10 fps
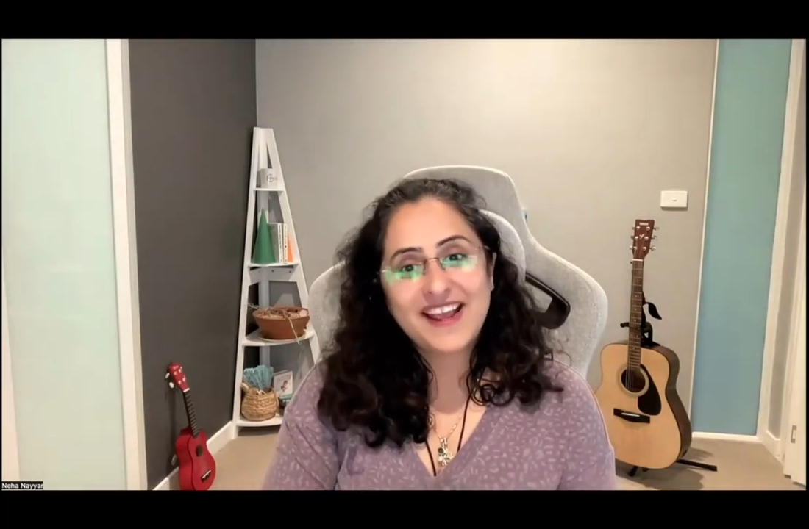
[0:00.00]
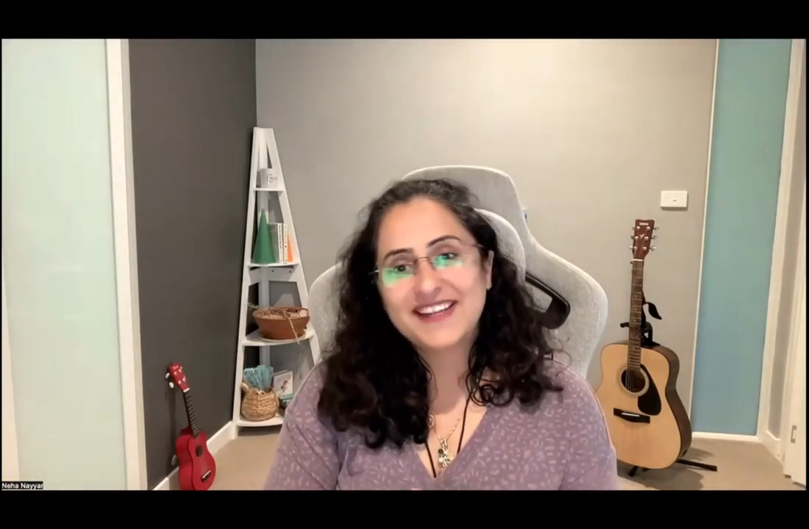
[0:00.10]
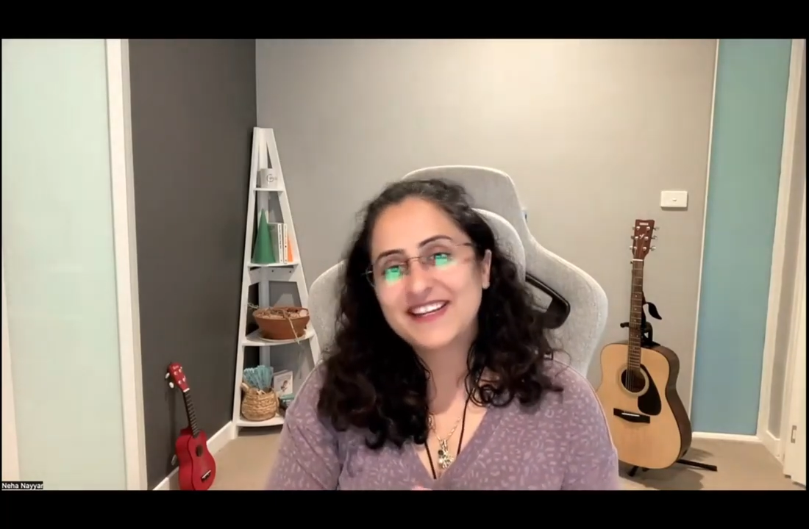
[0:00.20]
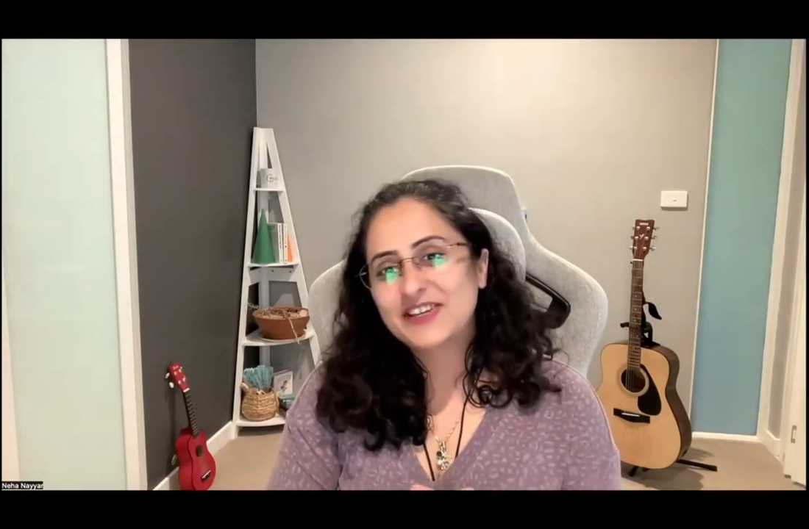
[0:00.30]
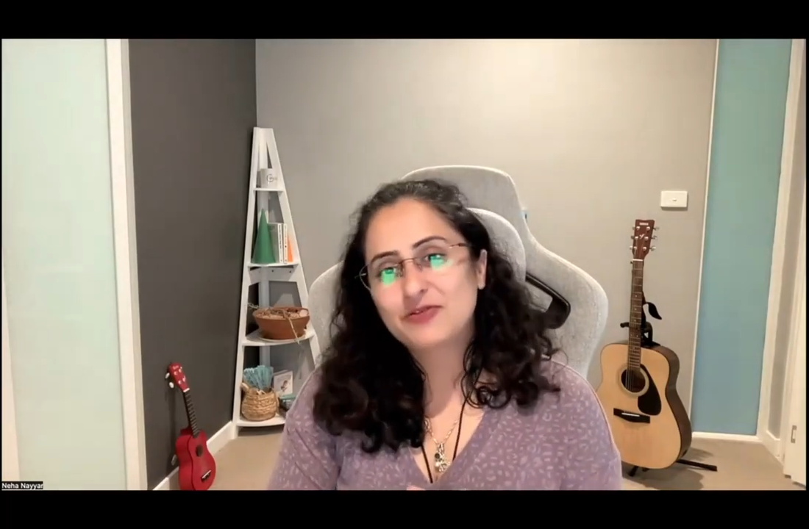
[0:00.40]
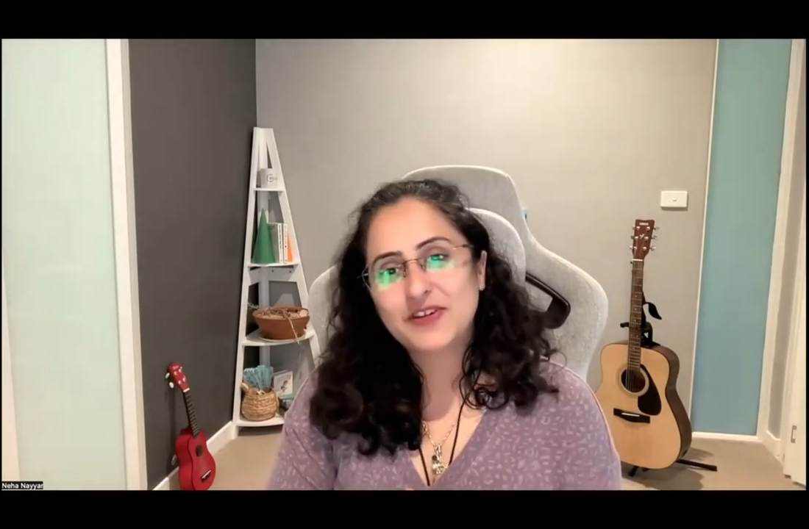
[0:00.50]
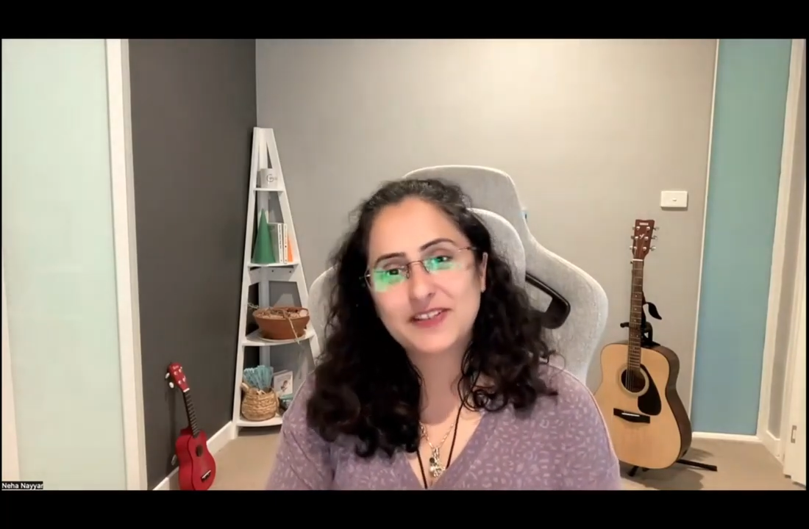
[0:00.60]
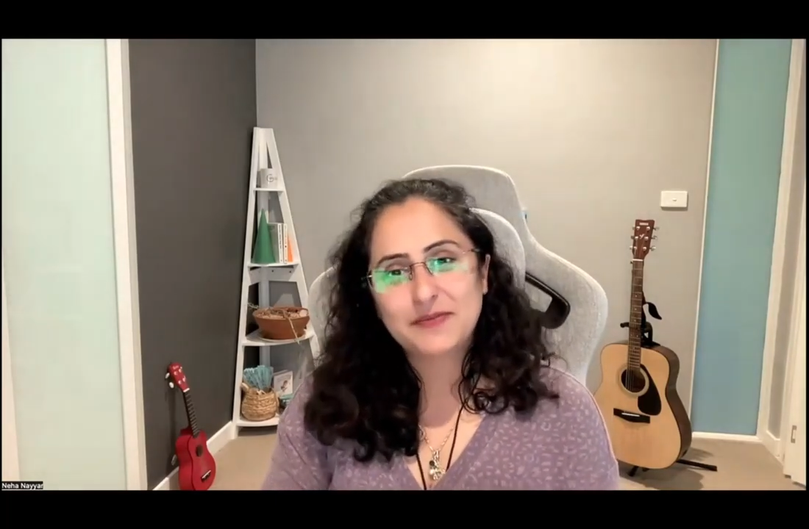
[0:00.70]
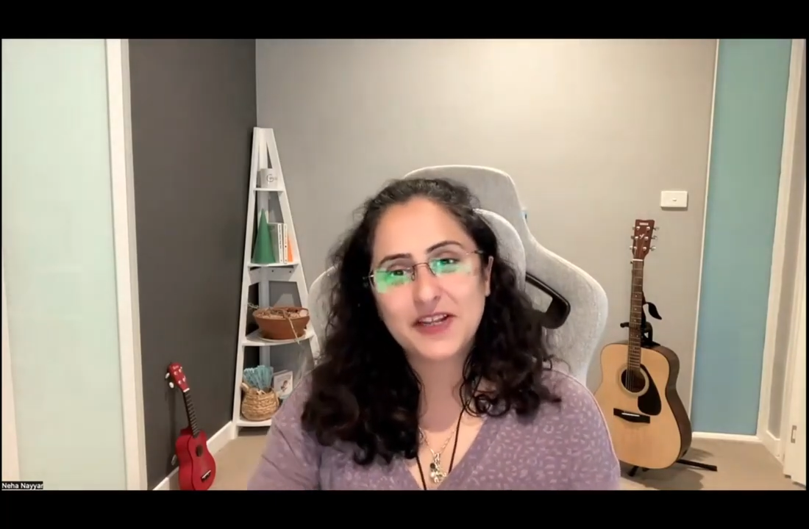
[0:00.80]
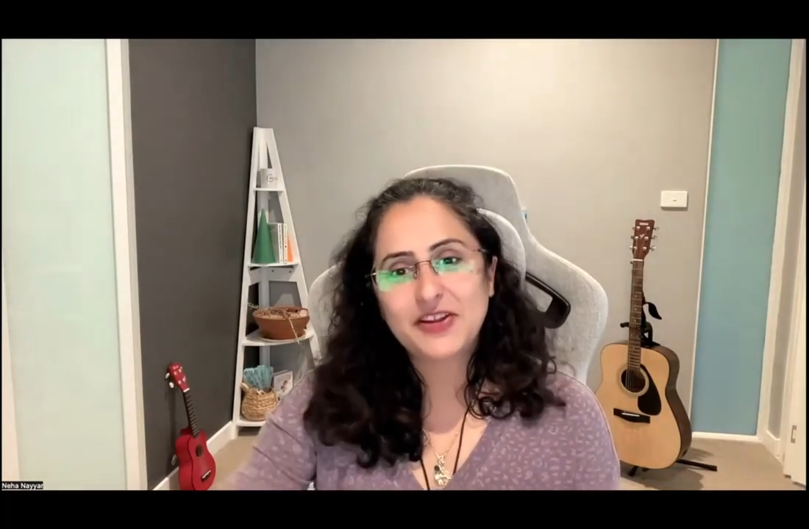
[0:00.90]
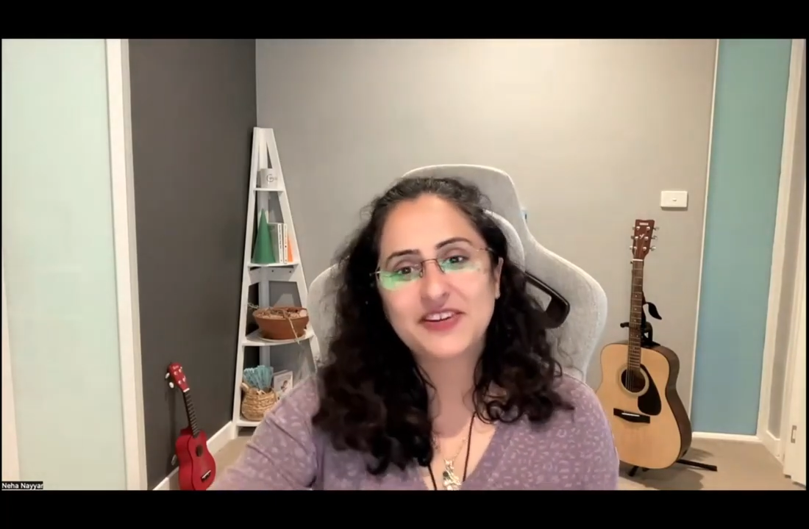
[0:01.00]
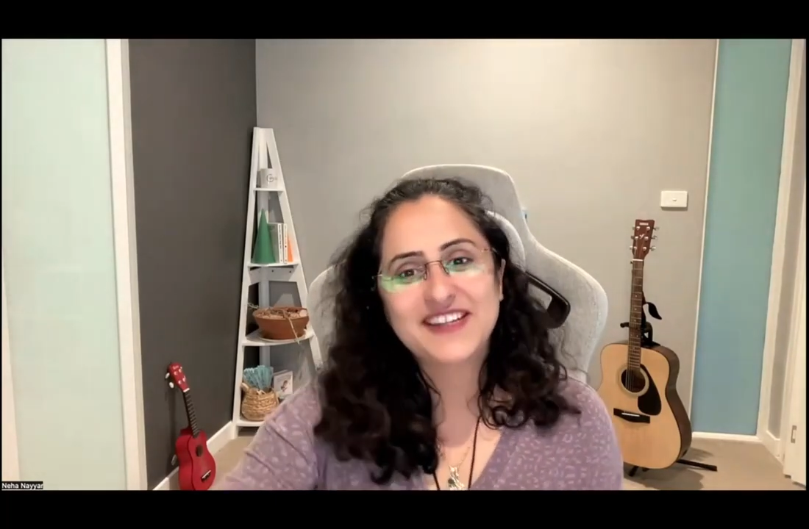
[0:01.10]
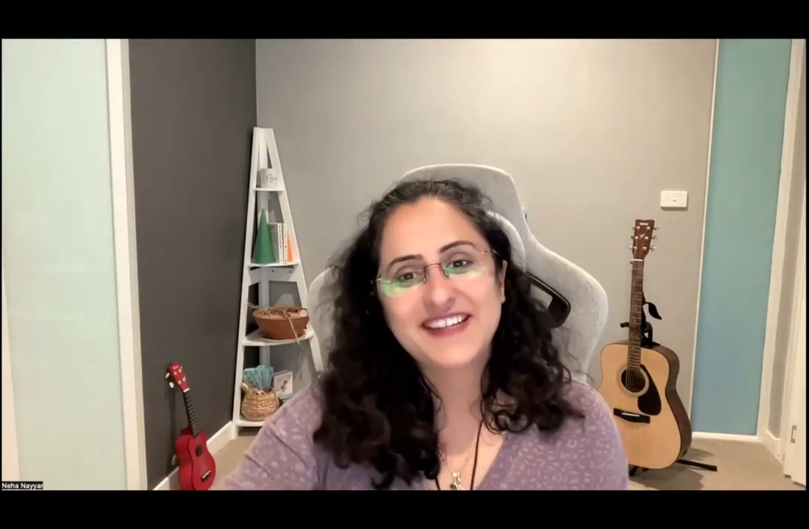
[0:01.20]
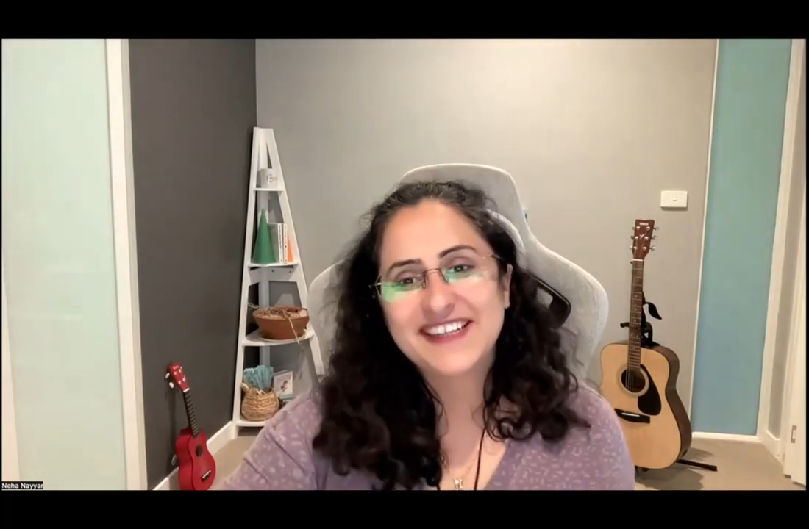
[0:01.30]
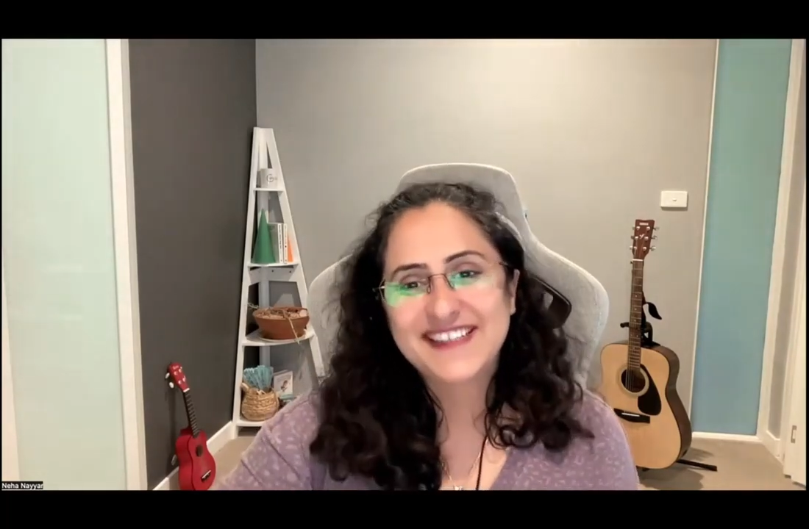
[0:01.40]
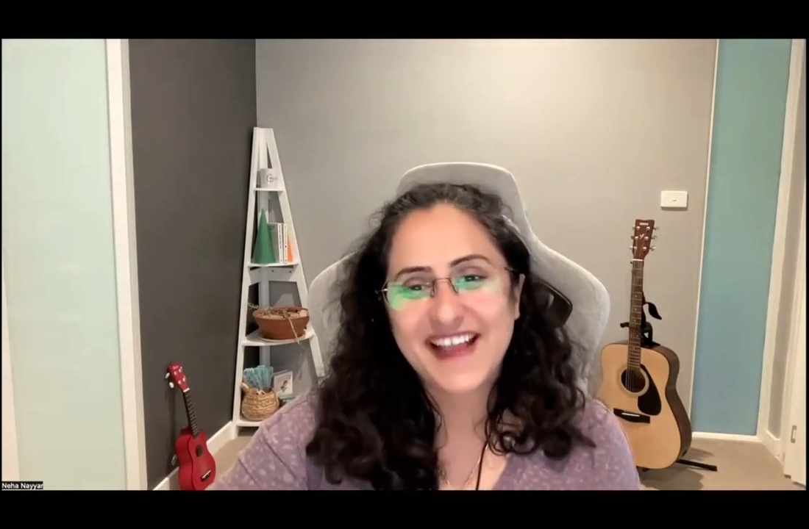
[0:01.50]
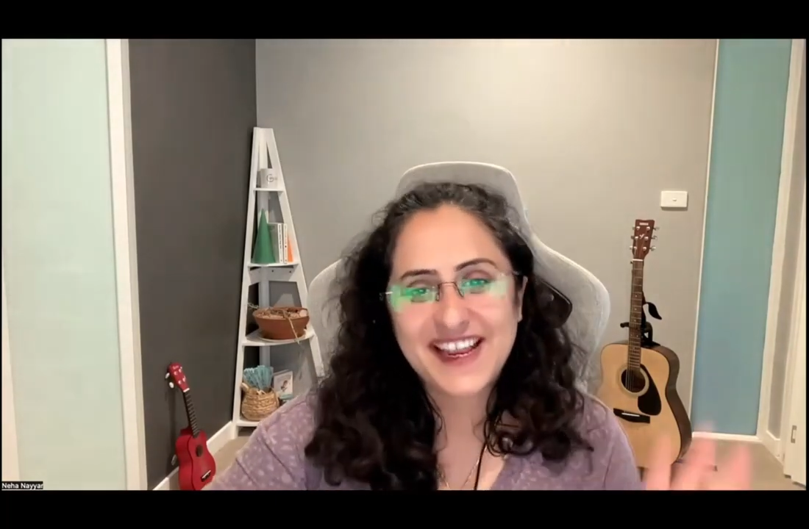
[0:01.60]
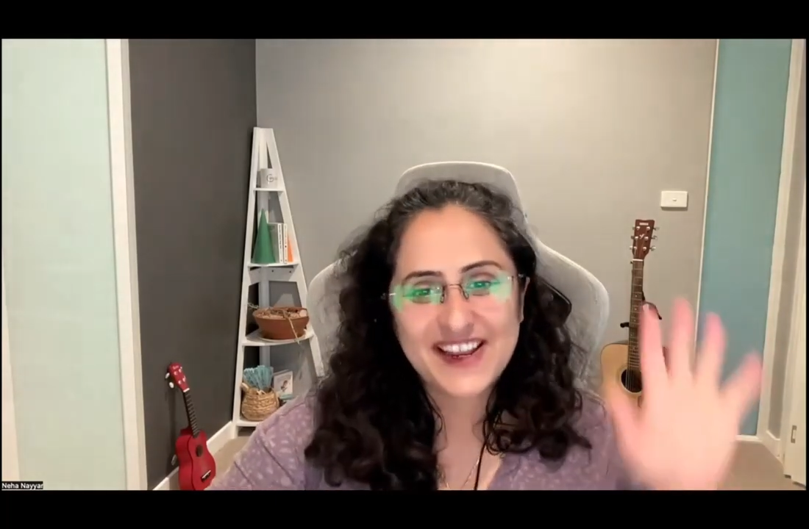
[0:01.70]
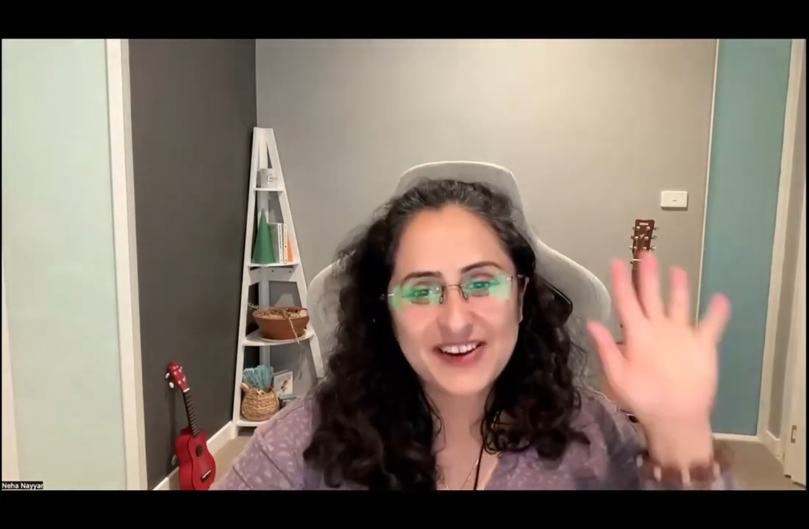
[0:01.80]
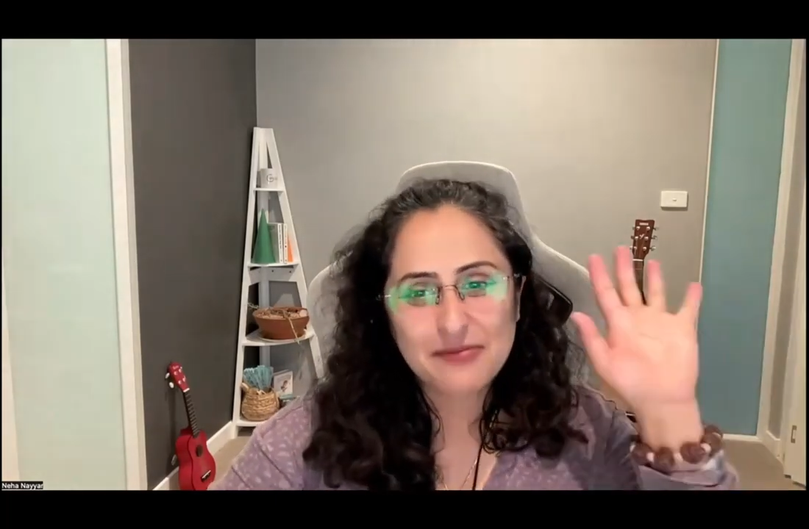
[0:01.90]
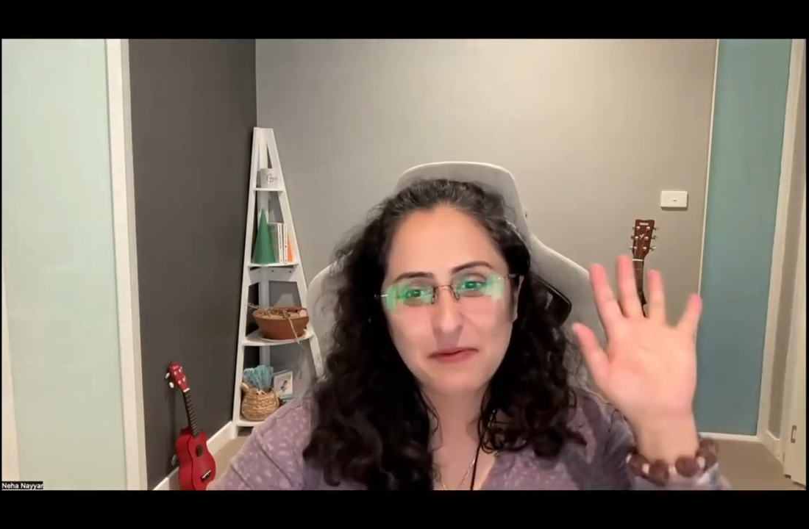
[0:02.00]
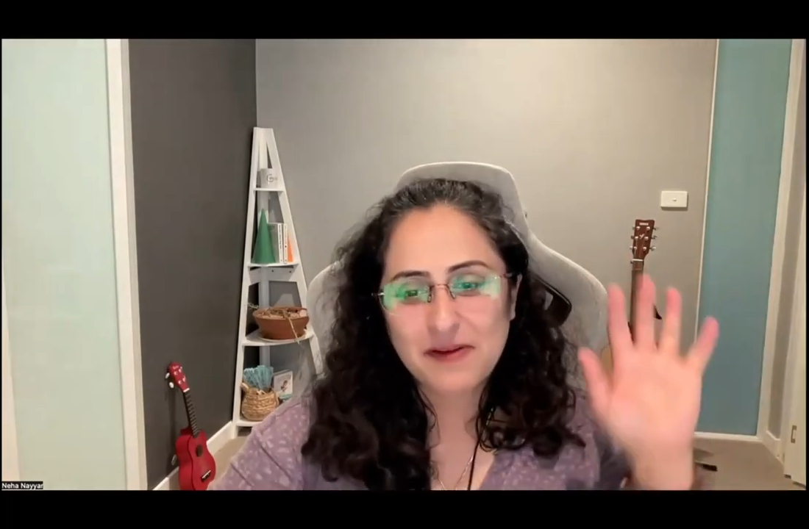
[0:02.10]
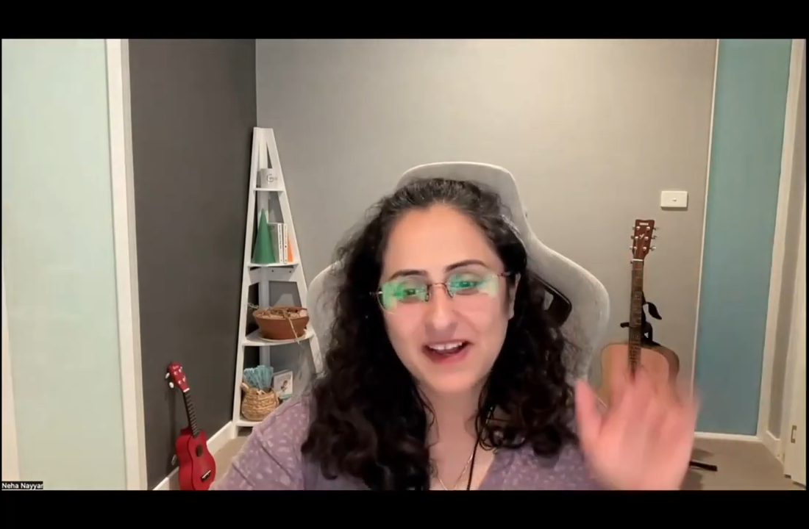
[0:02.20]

and enjoyed something new. Thank you. Bye